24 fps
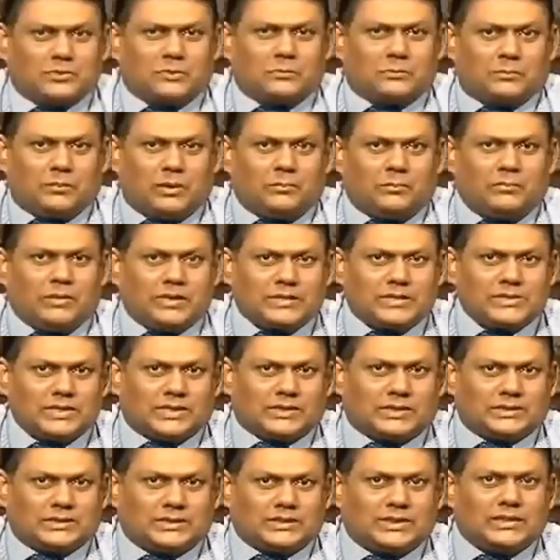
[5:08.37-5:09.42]
public
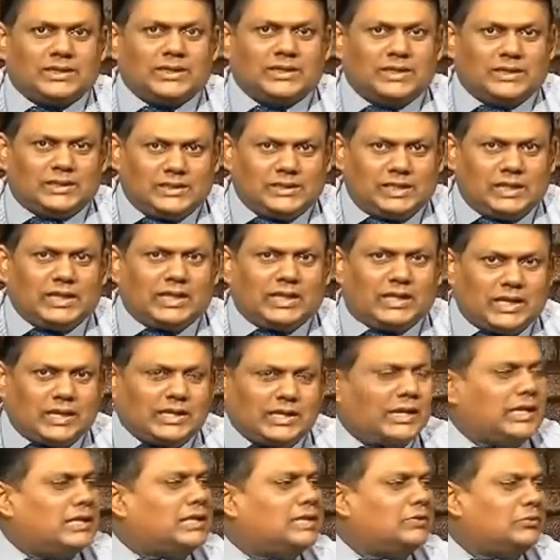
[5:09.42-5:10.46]
sector, they can
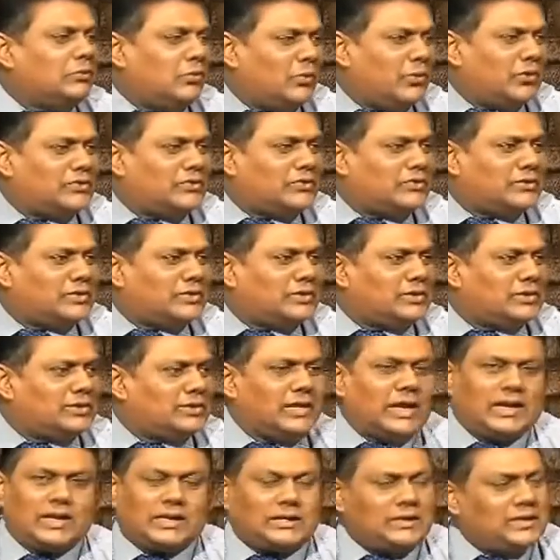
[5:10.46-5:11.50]
get the votes.
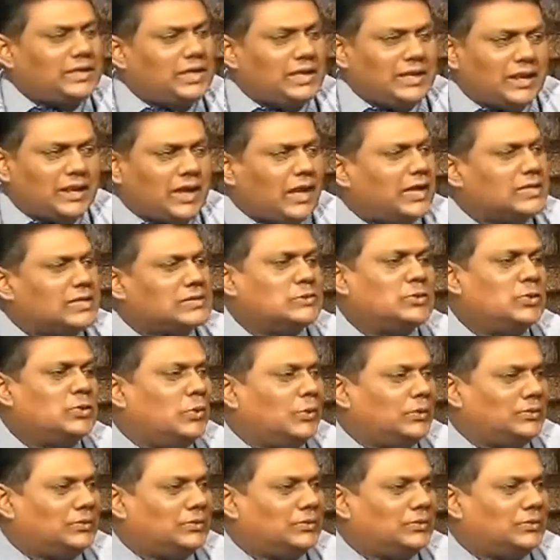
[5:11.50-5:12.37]
That era has gone.